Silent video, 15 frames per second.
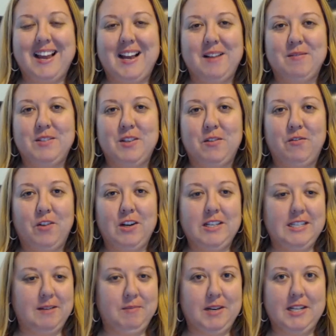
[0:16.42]
So first
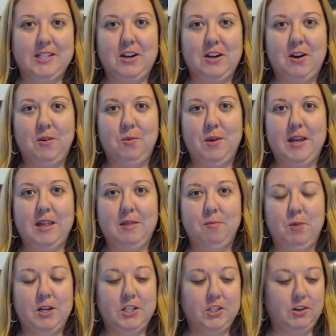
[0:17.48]
I'm going to start with
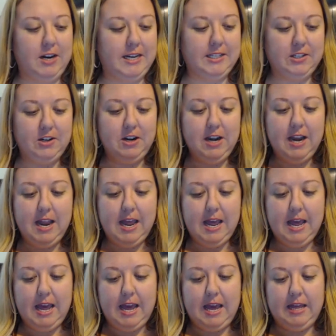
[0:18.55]
moisturizer,
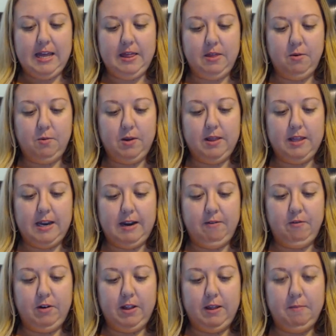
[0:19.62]
and the one that I've
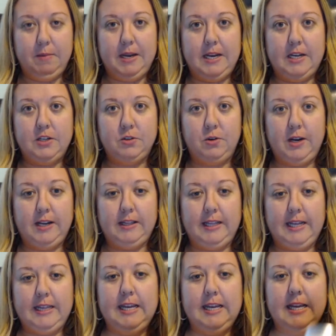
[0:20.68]
really been enjoying
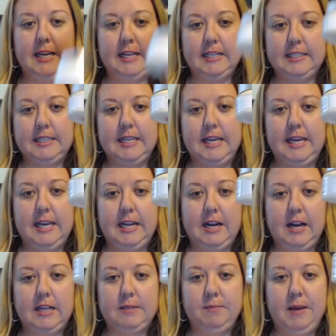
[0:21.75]
lately is the IT
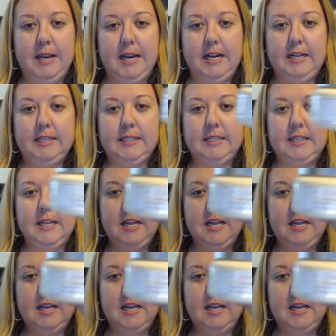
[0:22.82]
Cosmetics